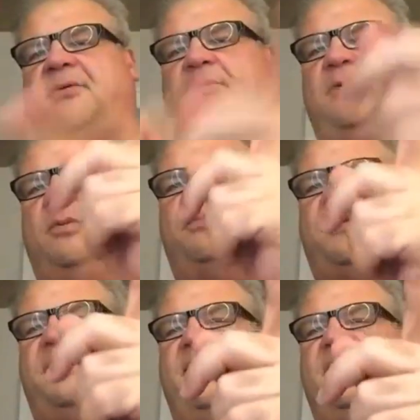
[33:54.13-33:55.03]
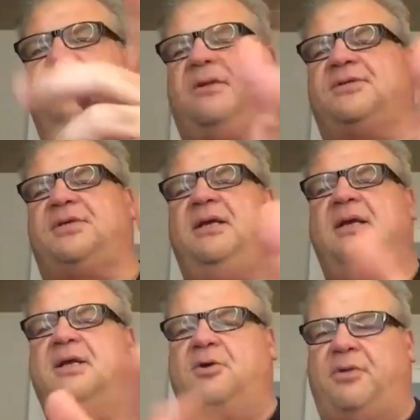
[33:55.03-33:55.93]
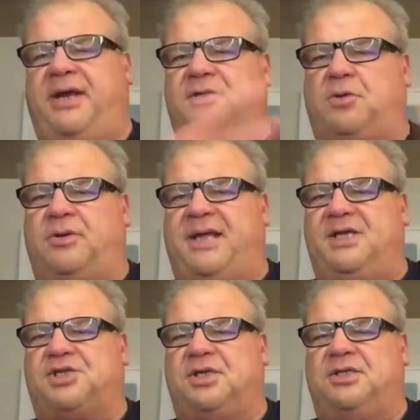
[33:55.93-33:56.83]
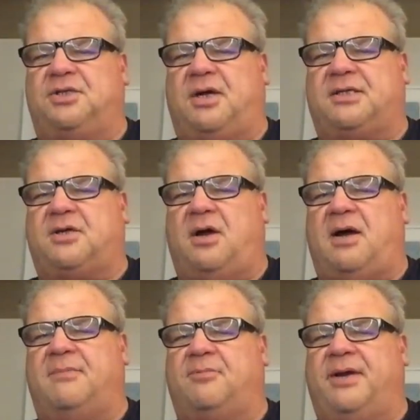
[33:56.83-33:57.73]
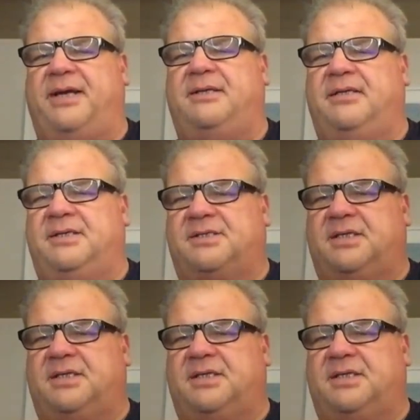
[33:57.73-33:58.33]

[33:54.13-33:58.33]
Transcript: we'll put it in the end, they'll say GreekDonation.com, right? They